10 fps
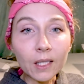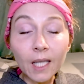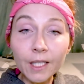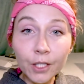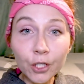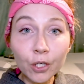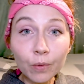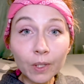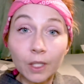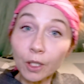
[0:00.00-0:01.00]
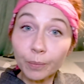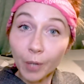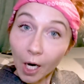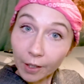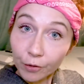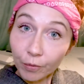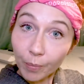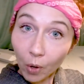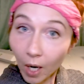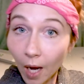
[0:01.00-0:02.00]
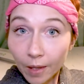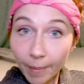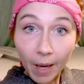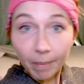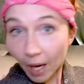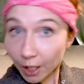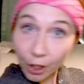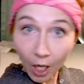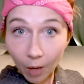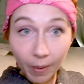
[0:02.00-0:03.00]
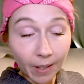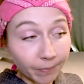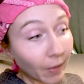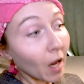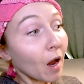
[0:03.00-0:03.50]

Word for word: Let's do a little progress report on the Babe Bus, shall we?